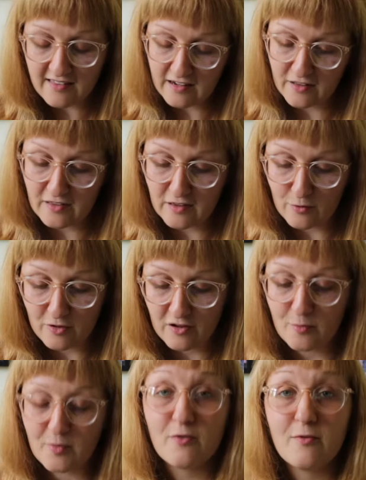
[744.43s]
And I think there were a
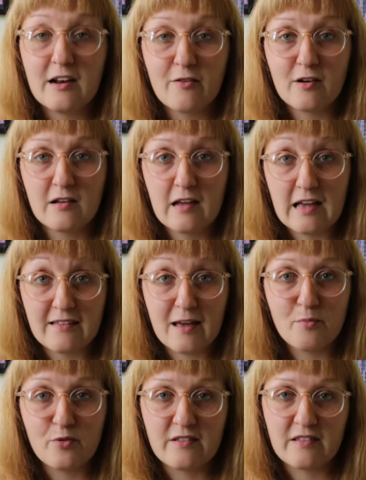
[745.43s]
couple of really good
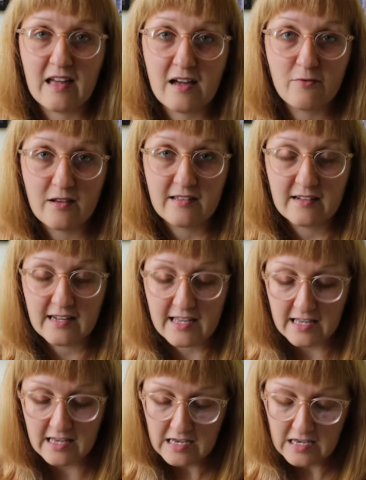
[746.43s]
examples of that
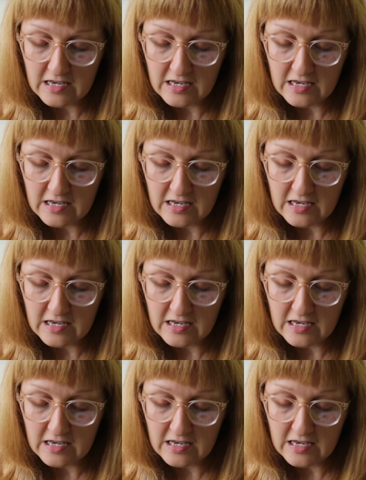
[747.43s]
recently.